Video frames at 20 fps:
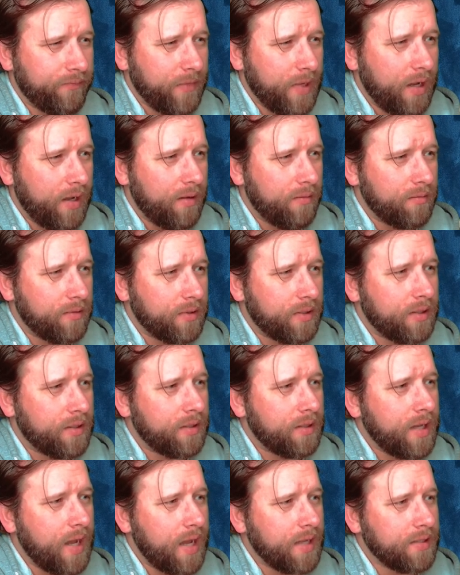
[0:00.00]
Um,
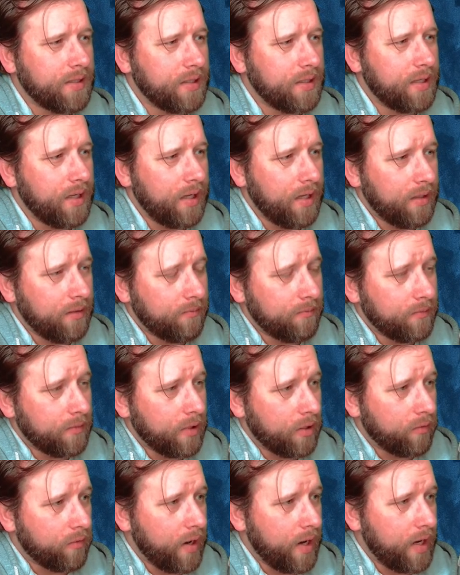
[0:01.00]
Constantine
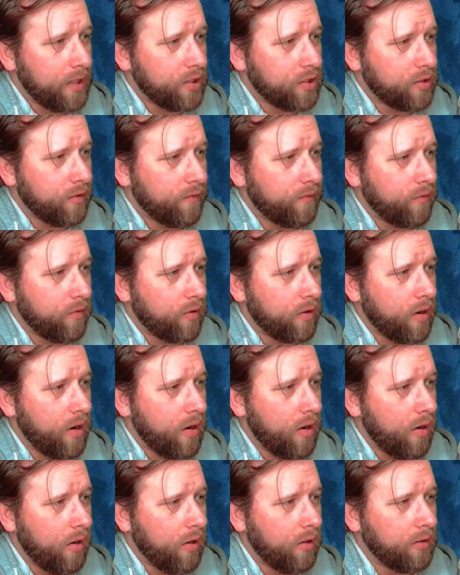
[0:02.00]
arranged for
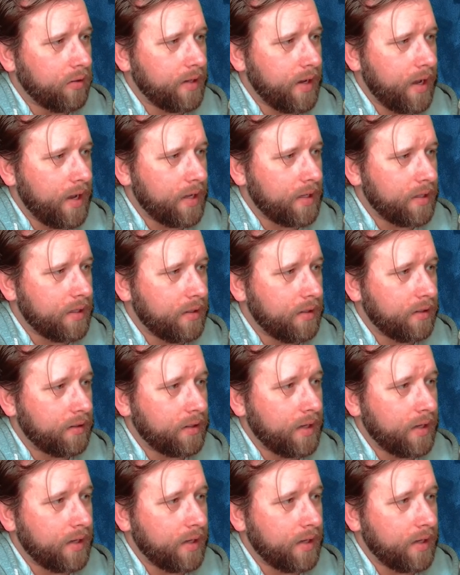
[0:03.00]
all go uh,